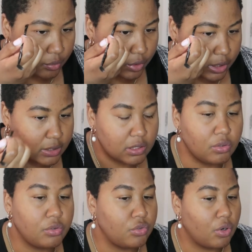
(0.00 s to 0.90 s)
wanting
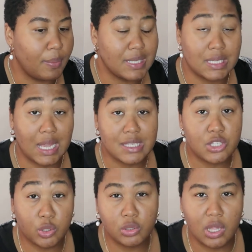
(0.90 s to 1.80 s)
to do her best like i
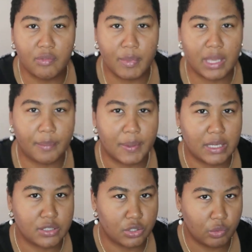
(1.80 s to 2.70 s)
still love makeup and
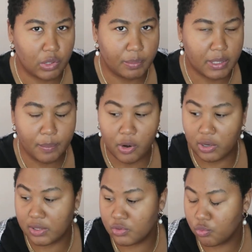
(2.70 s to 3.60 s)
i still want to be a
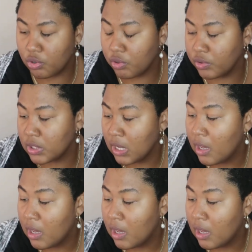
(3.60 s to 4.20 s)
part of this world